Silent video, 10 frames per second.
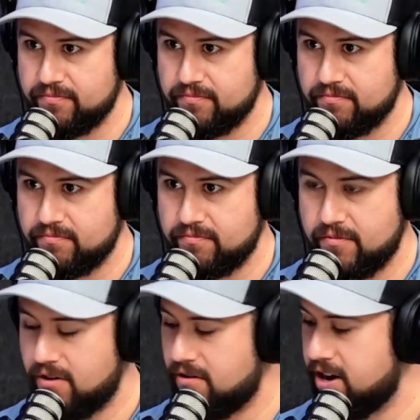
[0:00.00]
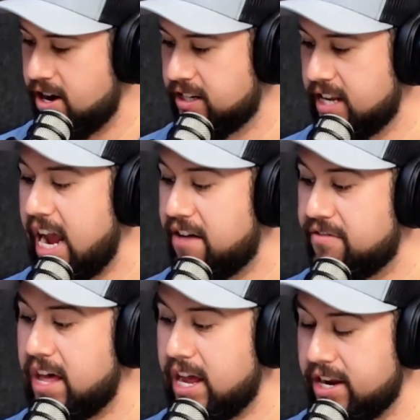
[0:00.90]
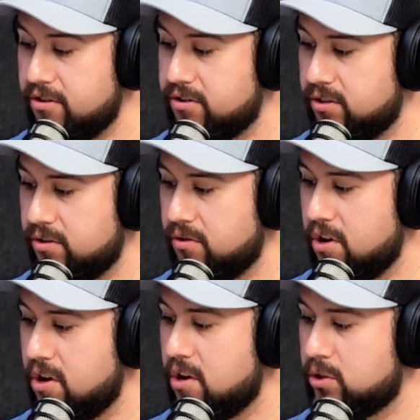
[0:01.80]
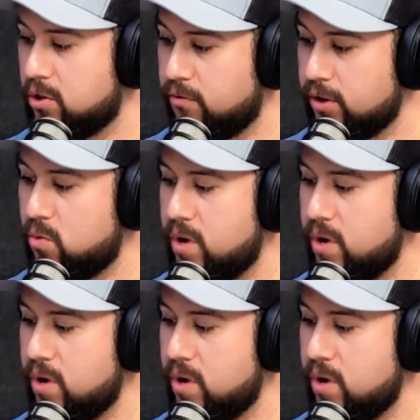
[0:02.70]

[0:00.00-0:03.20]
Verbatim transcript: Okay. All right, because I have that here too. All right, let's check so it out.